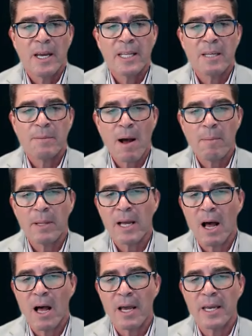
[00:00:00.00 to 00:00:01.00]
in the public
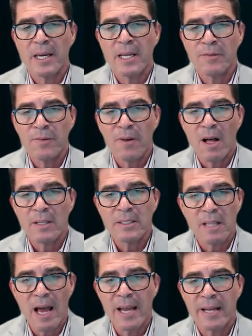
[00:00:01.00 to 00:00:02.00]
eye in a
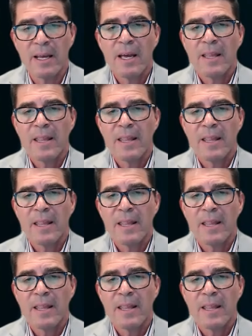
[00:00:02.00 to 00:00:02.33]
false light